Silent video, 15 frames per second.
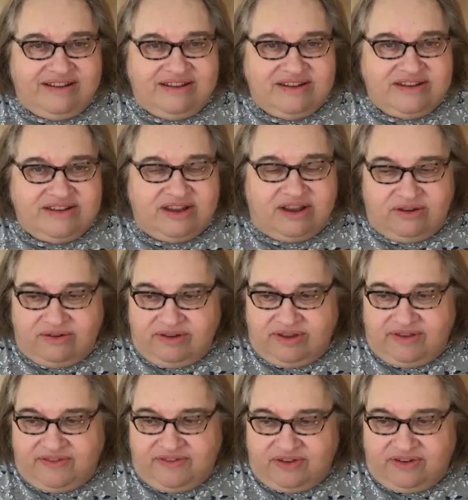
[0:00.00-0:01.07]
So
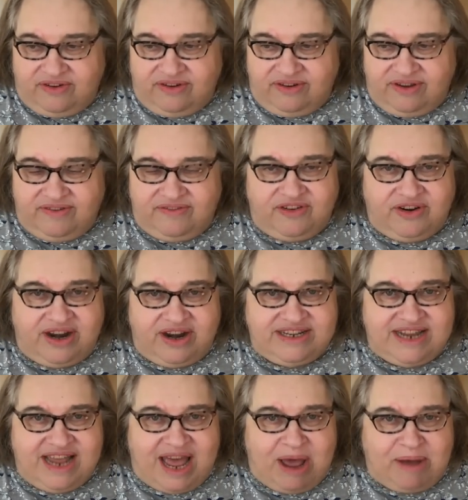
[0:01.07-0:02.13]
if you're if you're not
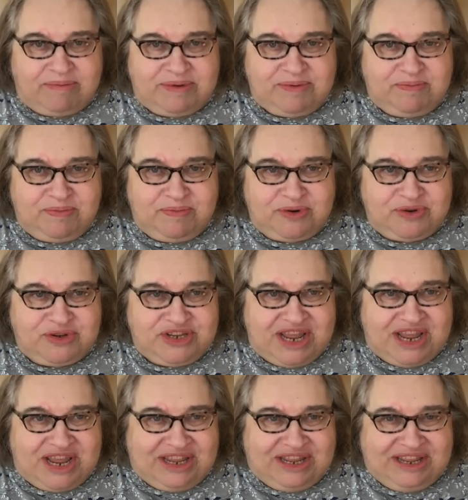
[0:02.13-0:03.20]
into apps per
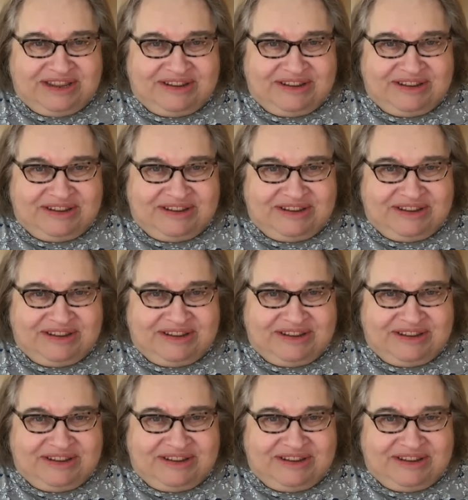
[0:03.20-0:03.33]
se,